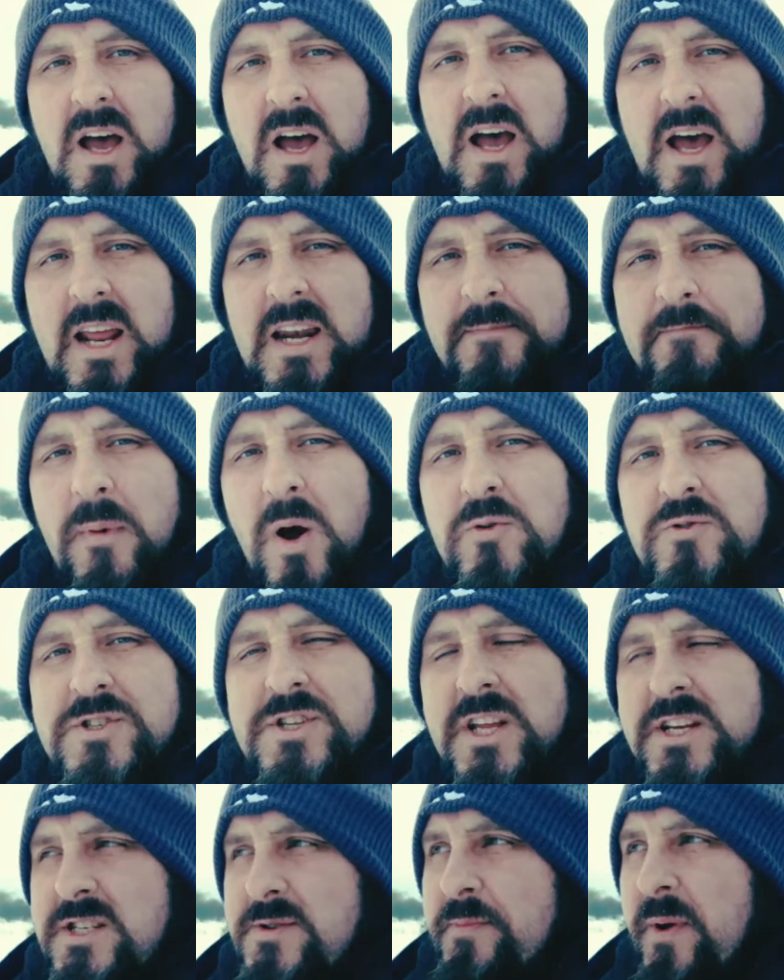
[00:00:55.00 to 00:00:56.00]
And
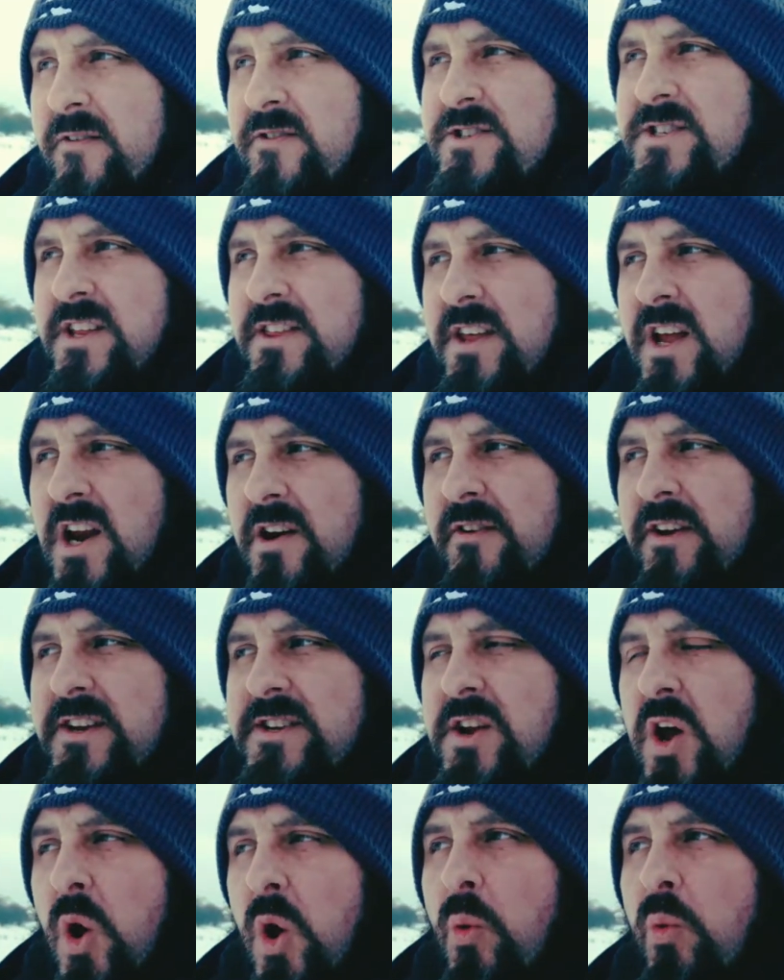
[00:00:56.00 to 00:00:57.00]
most conspiracy
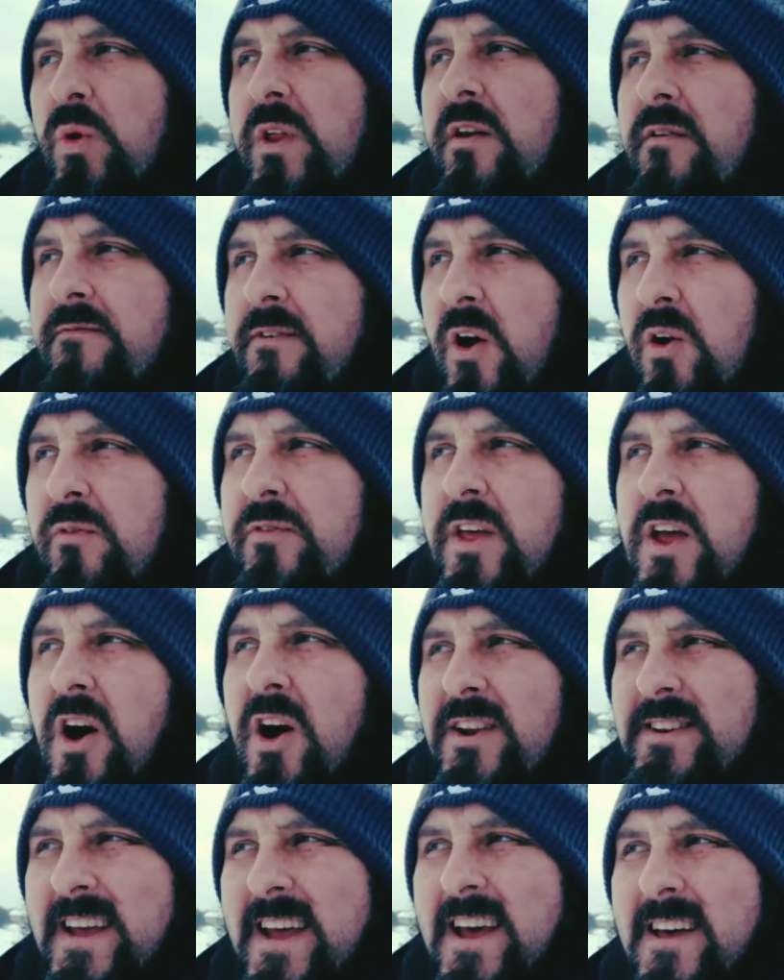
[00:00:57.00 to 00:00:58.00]
theories will involve the
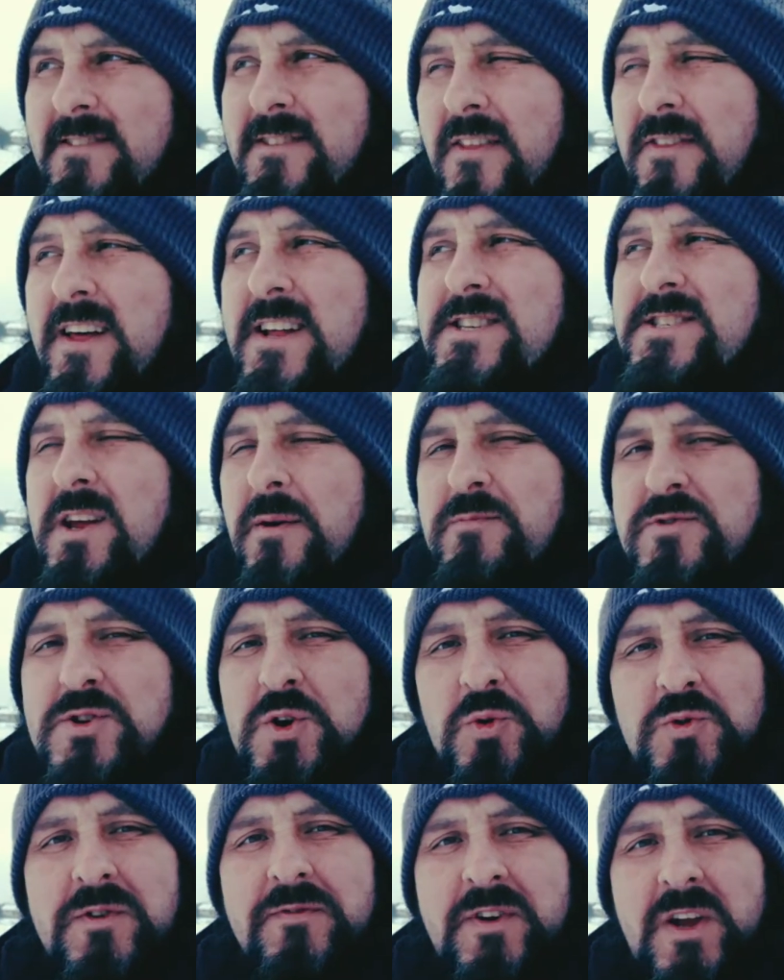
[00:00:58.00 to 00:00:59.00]
idea that there's some
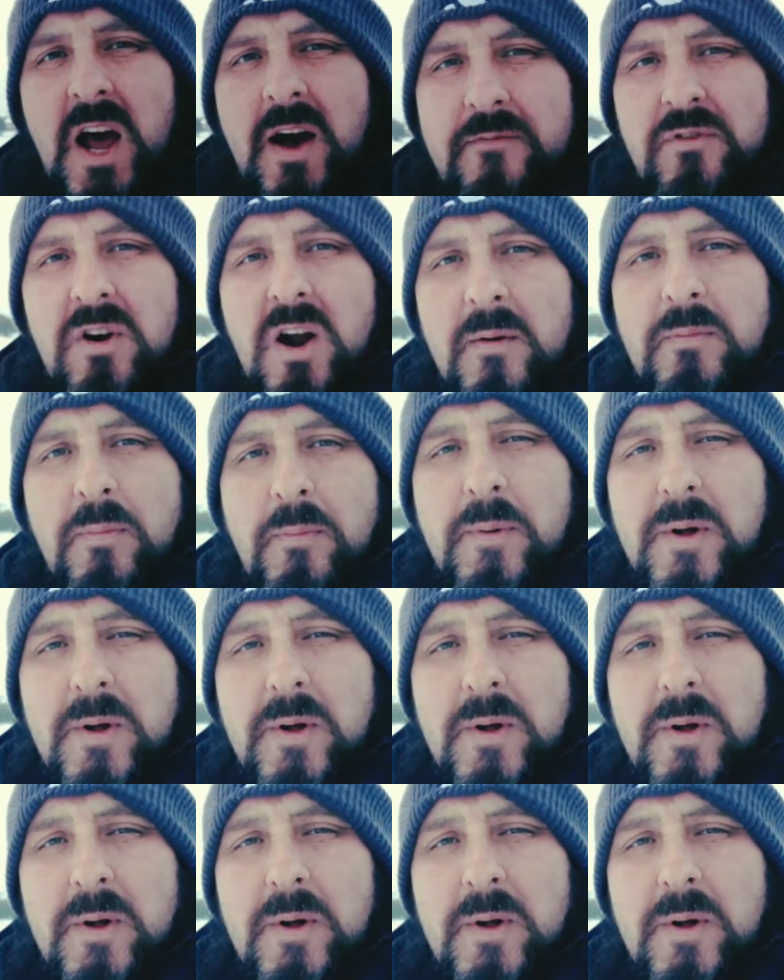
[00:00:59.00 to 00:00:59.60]
sort of cover-up.